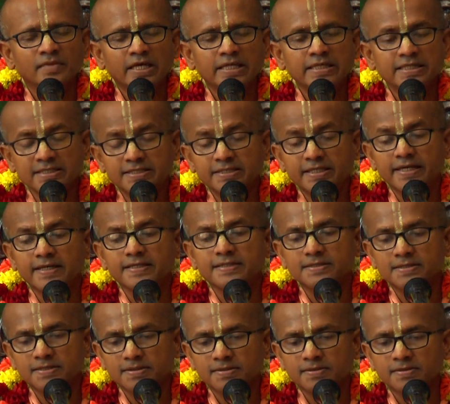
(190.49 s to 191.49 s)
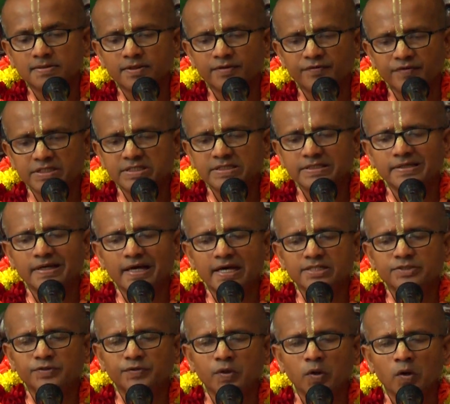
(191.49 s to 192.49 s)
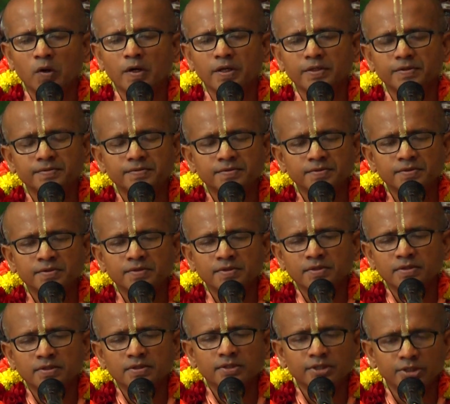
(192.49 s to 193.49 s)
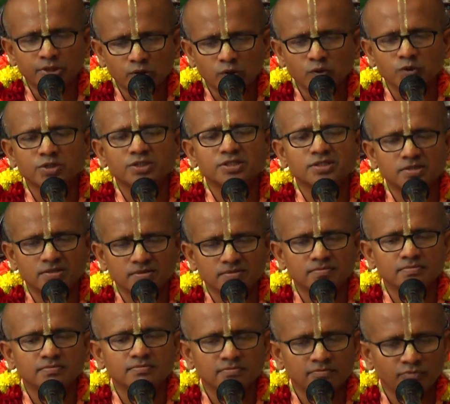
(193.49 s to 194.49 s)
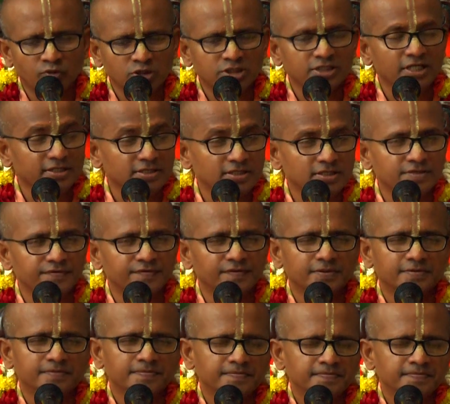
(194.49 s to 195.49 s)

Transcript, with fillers: In this case, we see as you go on, the truce was successful.